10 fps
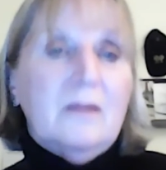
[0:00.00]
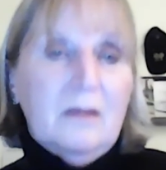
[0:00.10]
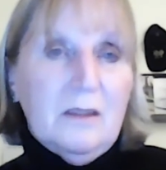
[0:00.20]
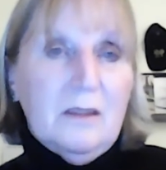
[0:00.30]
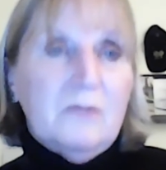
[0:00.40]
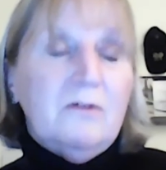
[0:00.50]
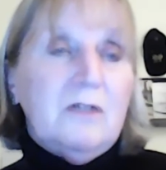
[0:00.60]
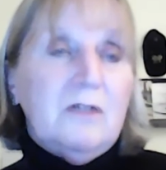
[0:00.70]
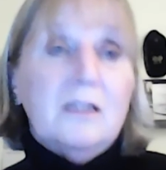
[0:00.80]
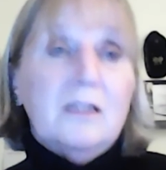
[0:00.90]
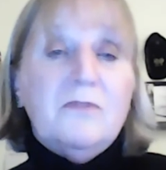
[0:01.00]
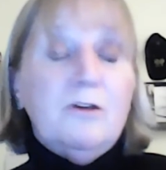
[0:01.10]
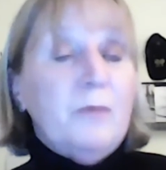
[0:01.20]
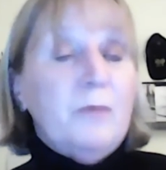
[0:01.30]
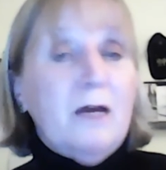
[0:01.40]
It's
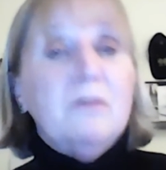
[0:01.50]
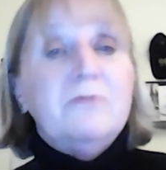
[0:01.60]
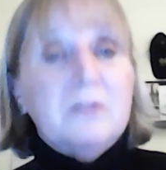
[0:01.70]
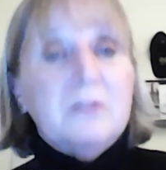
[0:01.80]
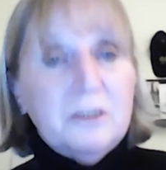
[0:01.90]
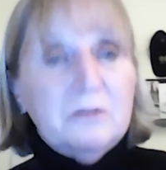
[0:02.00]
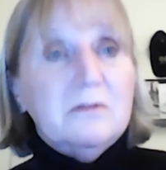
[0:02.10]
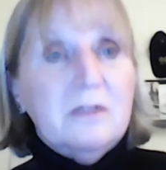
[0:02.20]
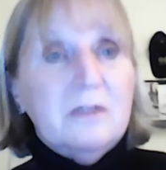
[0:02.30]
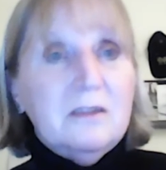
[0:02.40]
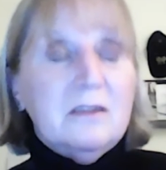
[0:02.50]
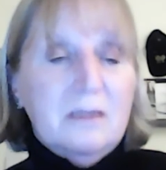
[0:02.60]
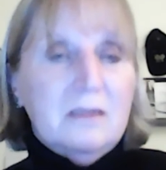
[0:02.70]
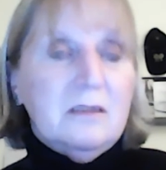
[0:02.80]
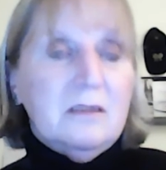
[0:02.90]
very powerful too.
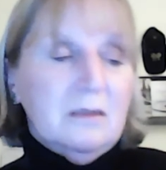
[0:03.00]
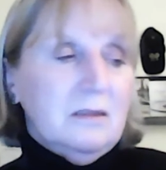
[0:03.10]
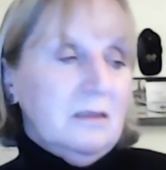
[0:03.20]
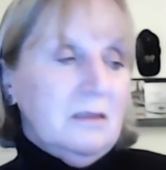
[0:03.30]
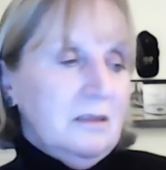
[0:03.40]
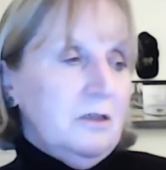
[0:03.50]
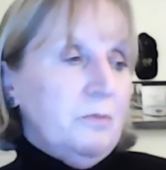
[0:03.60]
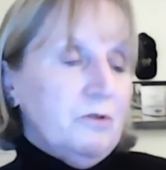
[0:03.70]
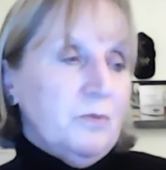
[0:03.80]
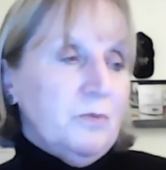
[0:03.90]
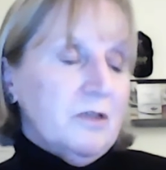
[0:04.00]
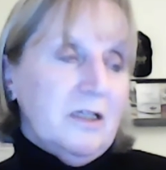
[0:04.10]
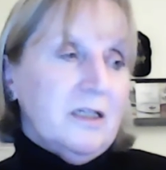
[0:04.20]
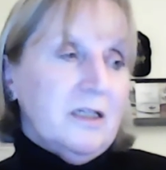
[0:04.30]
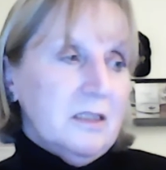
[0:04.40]
It's both
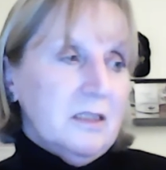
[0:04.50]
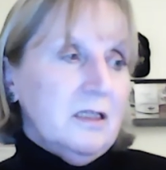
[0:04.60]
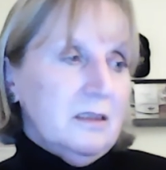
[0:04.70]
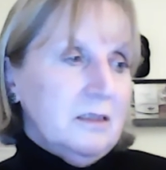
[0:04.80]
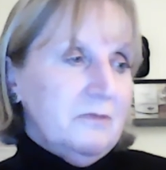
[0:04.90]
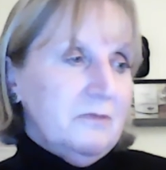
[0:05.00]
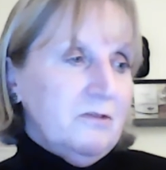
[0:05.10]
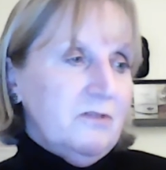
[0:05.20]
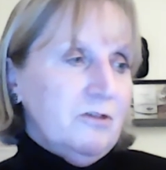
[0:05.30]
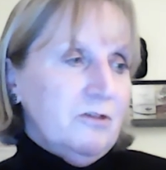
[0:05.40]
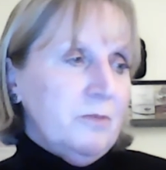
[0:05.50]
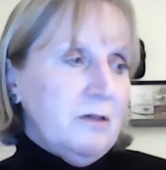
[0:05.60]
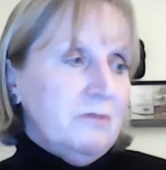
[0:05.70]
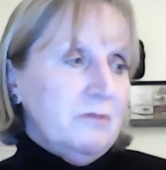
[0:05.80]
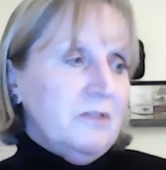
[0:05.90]
books, like I said, are very, very
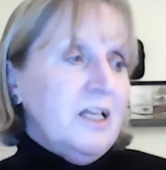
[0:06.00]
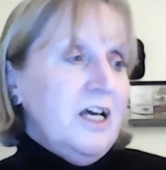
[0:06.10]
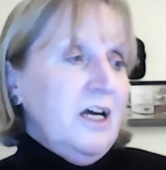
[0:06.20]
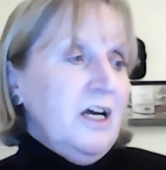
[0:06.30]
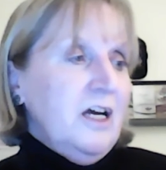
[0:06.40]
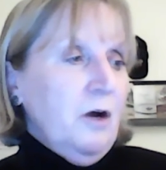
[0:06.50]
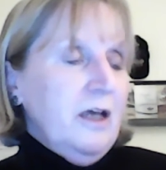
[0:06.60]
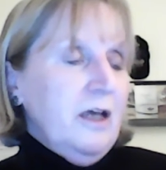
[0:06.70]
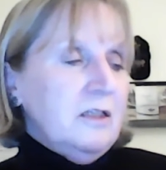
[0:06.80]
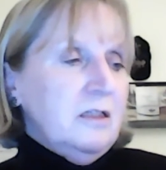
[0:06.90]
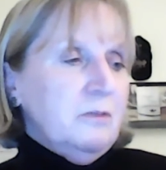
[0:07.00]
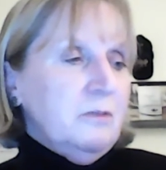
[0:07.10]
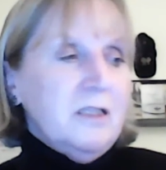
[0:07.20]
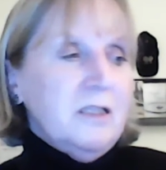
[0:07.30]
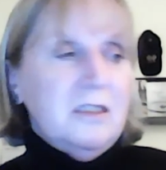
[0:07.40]
powerful. And
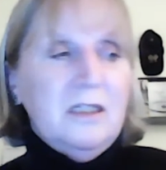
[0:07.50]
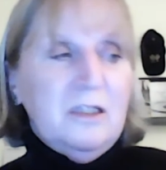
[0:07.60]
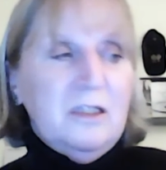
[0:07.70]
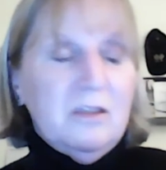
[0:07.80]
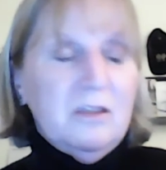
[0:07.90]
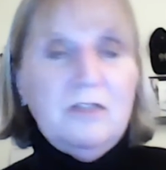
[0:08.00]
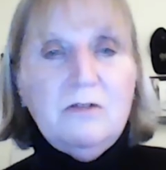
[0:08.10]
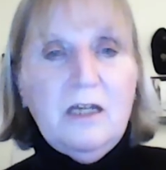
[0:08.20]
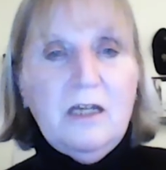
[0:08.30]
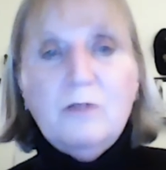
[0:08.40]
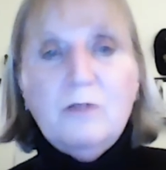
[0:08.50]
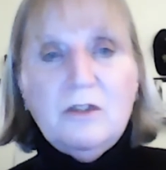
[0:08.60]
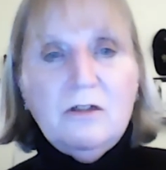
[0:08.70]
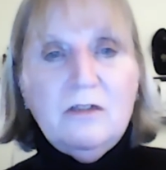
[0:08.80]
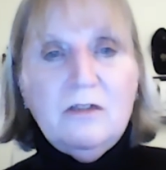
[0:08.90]
Iran today, do you think you can
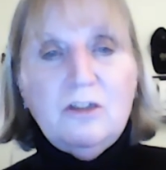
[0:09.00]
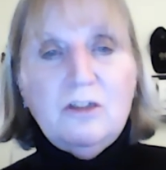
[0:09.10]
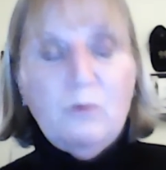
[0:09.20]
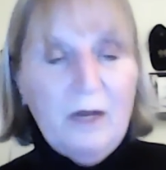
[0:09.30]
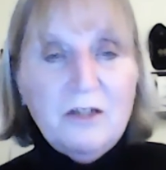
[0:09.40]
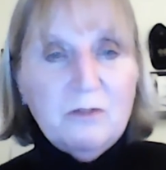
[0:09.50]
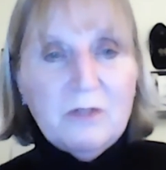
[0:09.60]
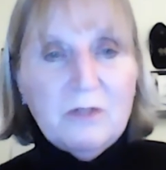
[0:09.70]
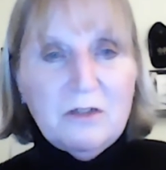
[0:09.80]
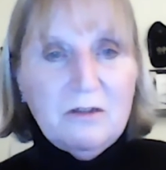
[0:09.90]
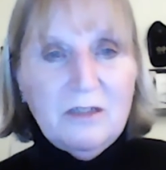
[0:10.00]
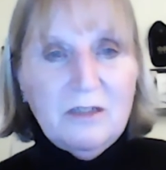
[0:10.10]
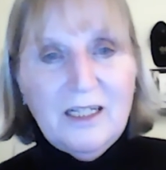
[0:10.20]
return, and do you want to return?